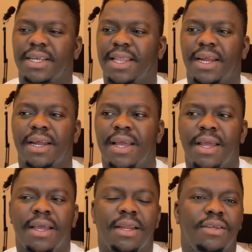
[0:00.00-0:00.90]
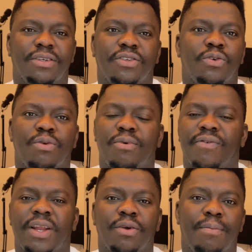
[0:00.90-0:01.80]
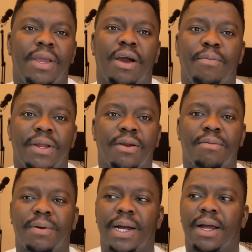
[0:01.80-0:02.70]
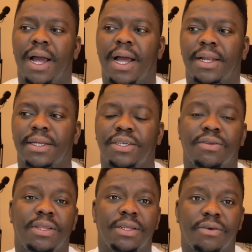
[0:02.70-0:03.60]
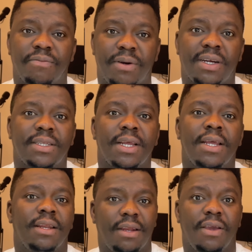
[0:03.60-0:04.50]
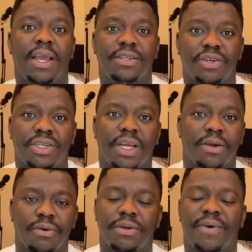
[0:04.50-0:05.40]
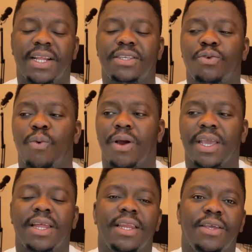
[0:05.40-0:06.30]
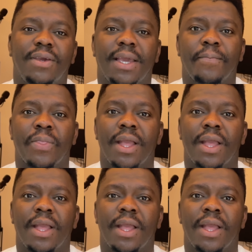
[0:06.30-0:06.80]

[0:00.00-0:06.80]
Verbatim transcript: I think you're just going to provide your BRP number and your date of birth, then get your share code rights to work in the UK.